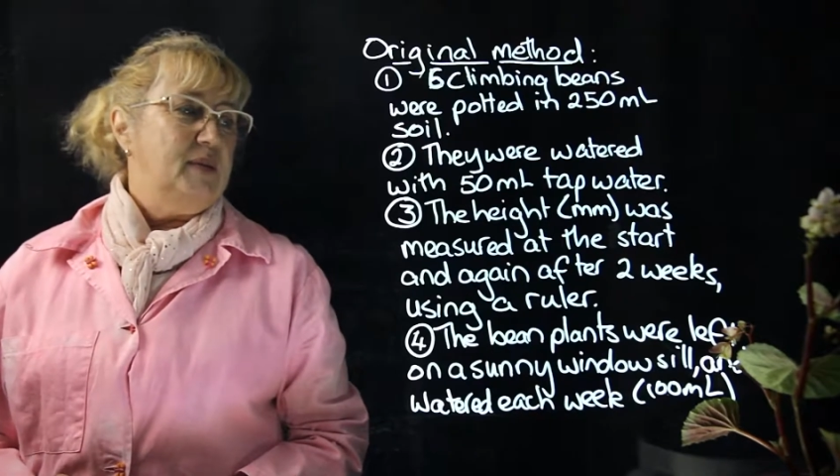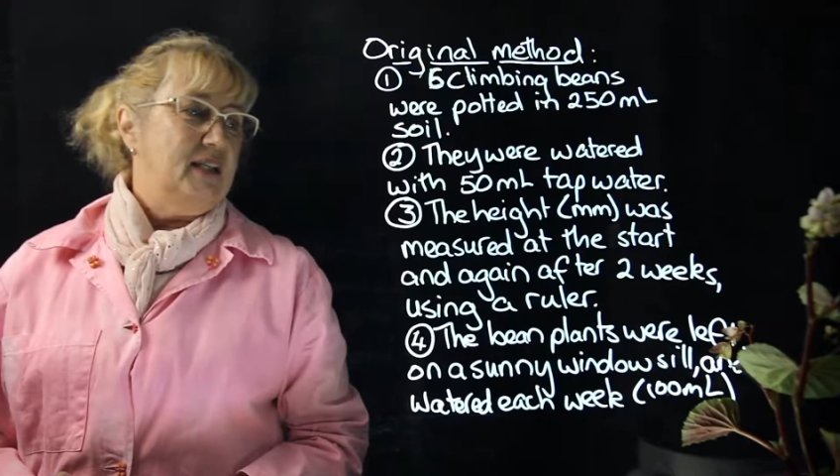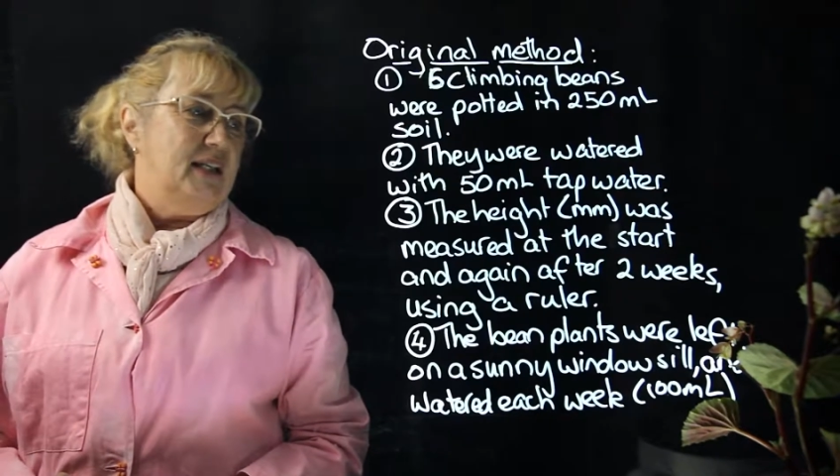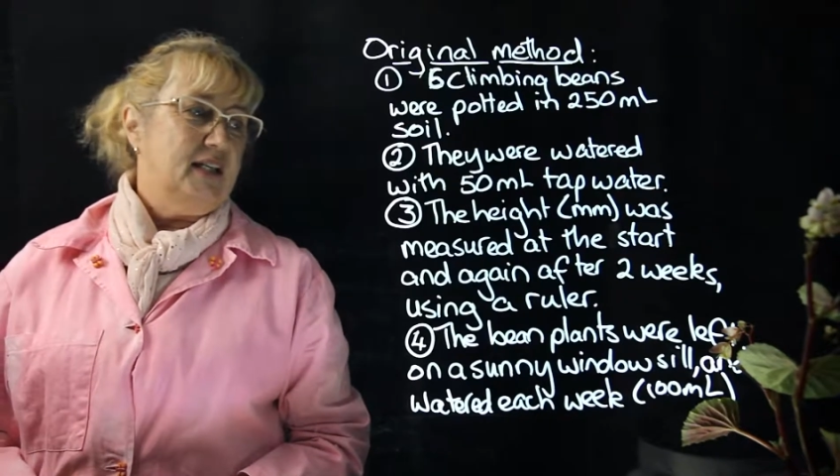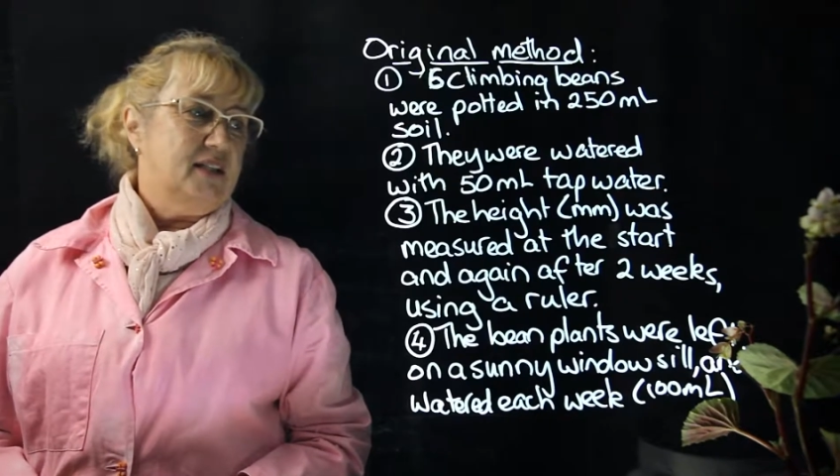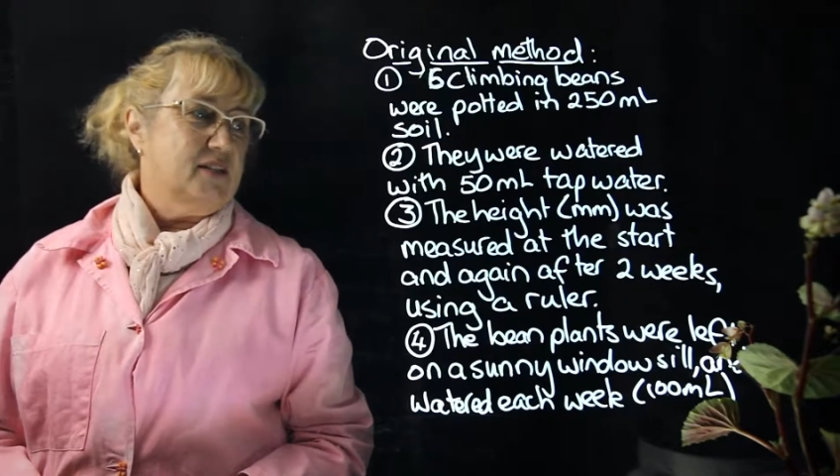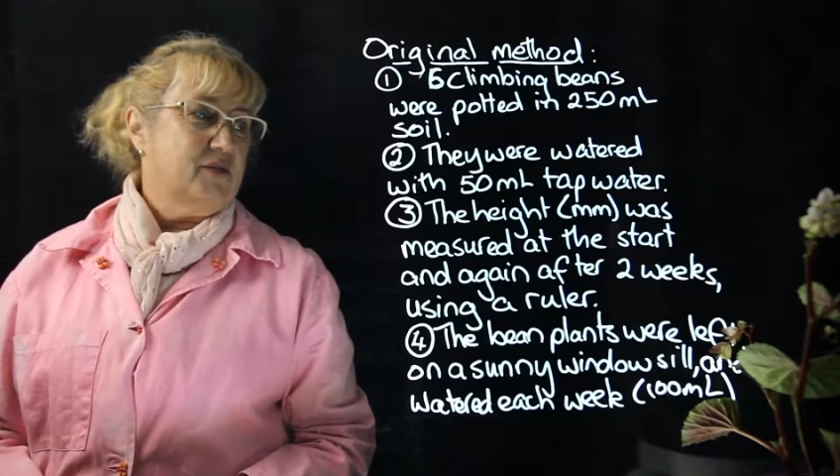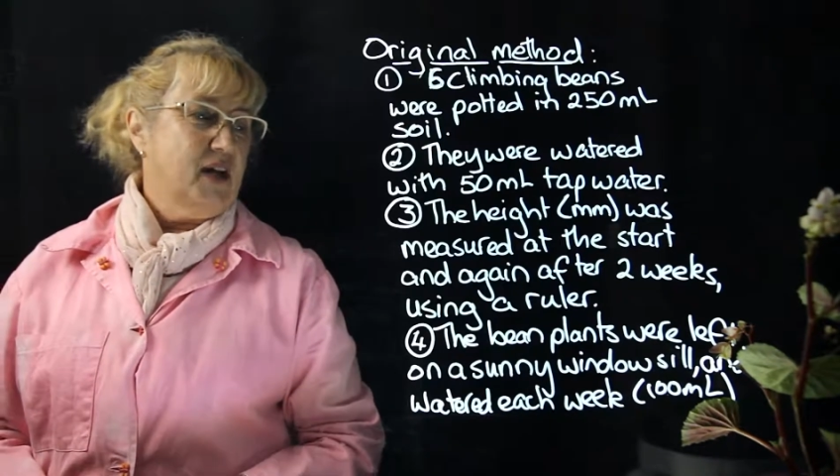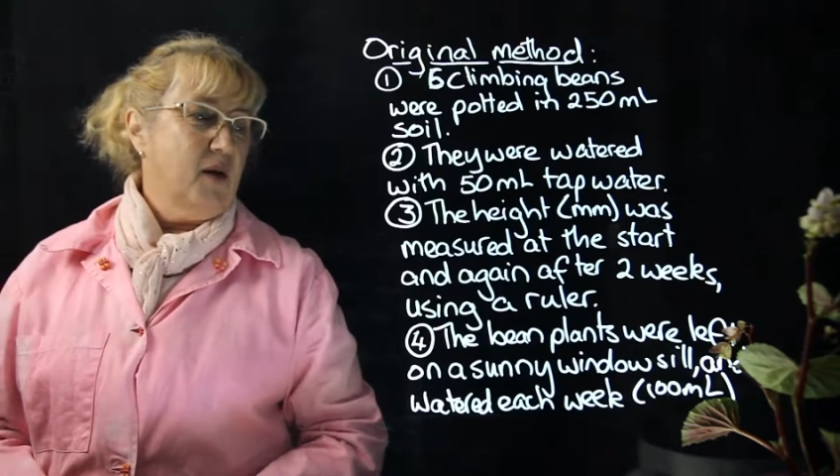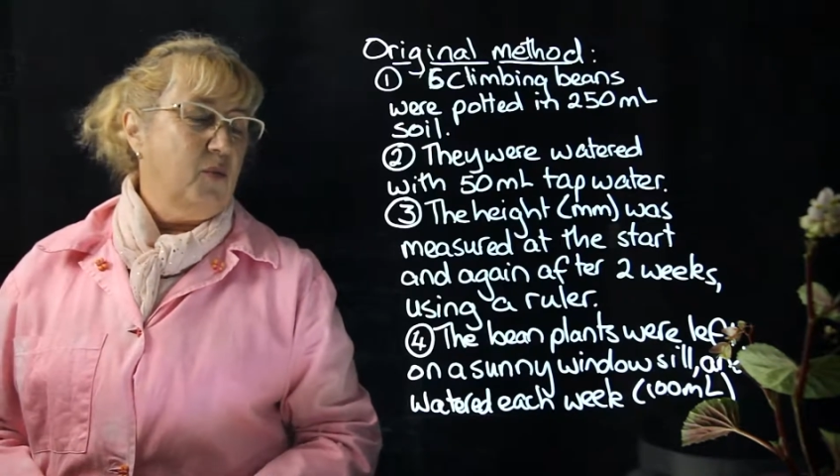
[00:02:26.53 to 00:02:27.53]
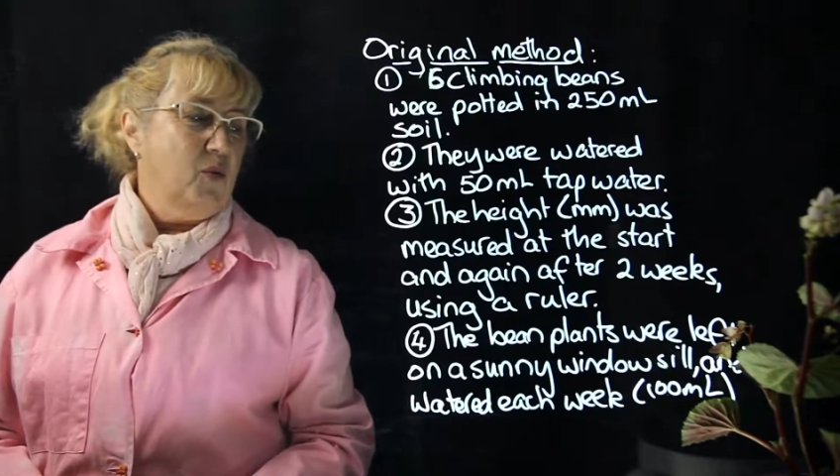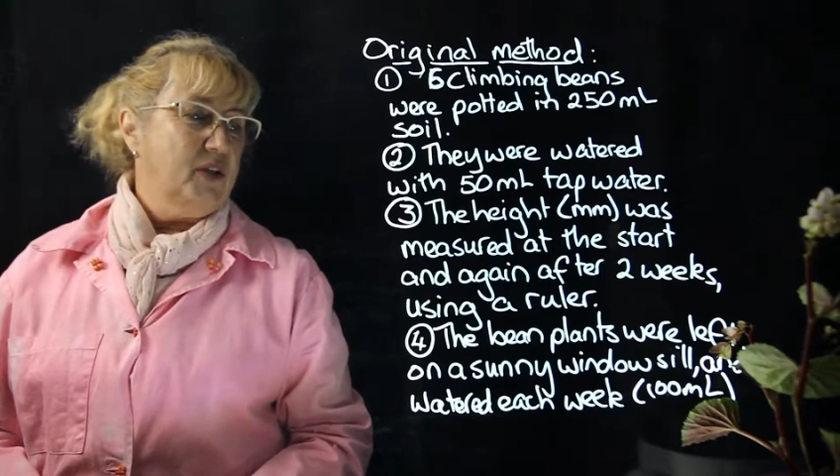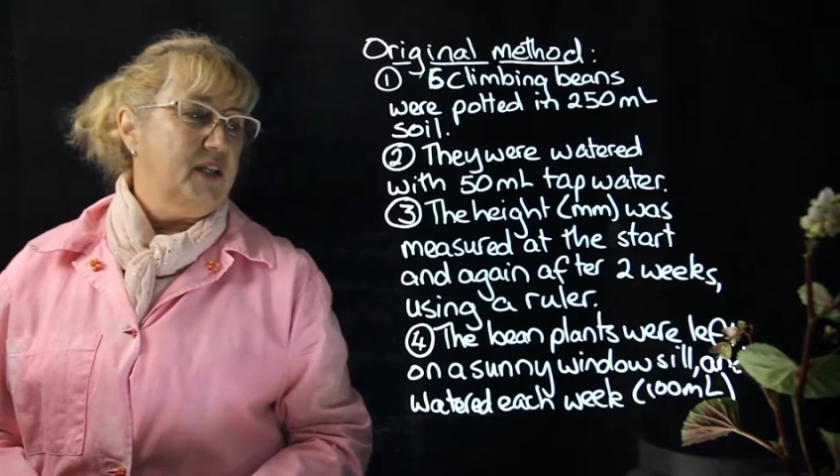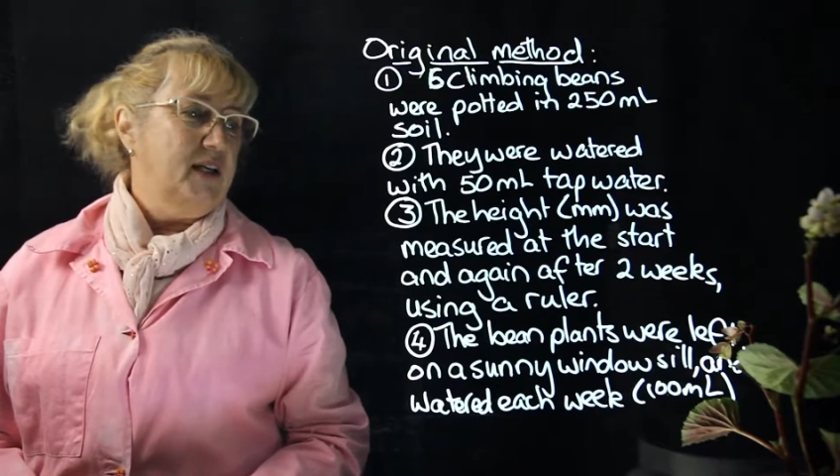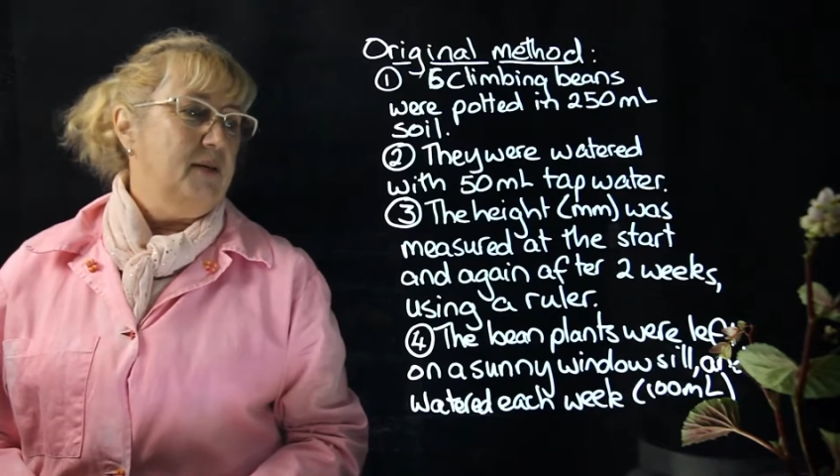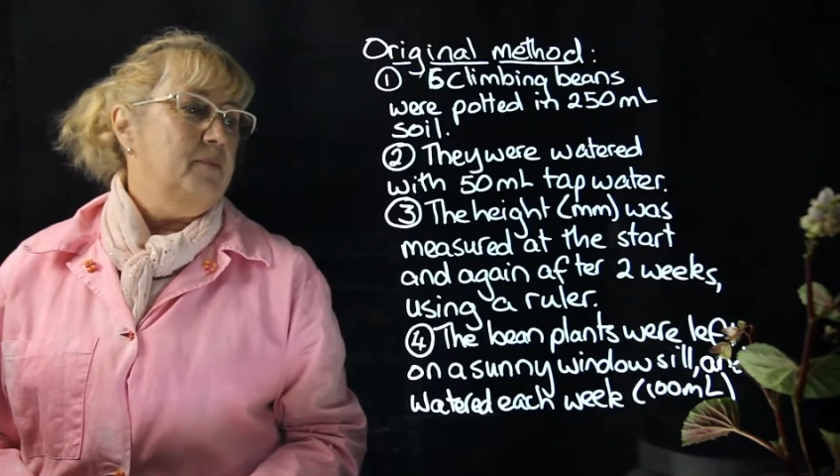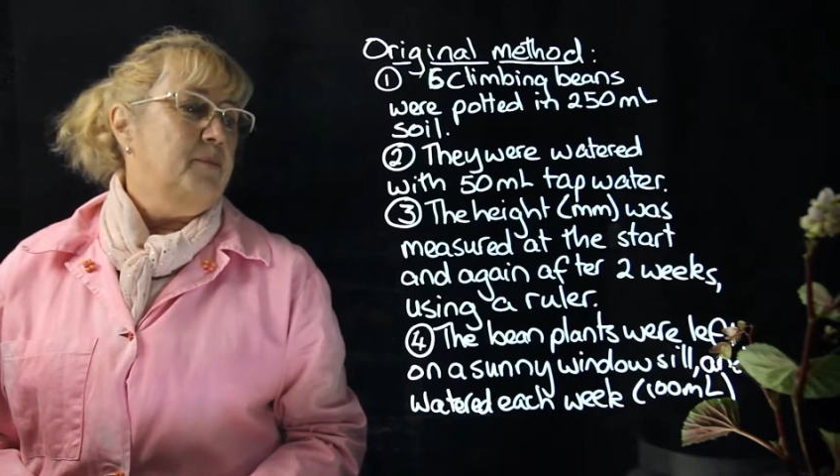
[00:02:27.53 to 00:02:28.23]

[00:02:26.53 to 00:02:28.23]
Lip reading: milliliters of tap water.